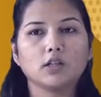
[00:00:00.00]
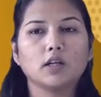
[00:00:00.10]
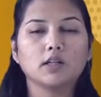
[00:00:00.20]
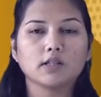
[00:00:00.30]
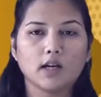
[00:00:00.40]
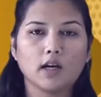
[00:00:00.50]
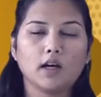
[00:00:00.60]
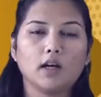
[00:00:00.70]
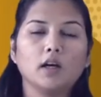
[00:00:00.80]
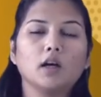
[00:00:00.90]
in the
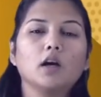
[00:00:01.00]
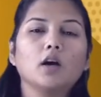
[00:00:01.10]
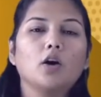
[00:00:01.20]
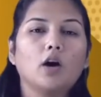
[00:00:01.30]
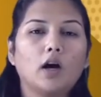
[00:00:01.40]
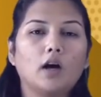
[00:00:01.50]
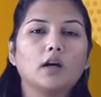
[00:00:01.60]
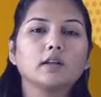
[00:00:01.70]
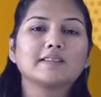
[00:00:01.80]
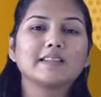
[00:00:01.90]
sky
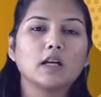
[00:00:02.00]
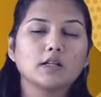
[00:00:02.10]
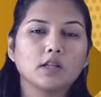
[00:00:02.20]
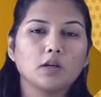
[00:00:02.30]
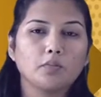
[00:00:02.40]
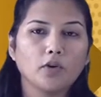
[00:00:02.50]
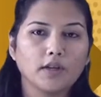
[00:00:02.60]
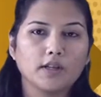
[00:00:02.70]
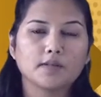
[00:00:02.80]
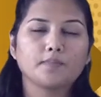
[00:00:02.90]
are celestial bodies.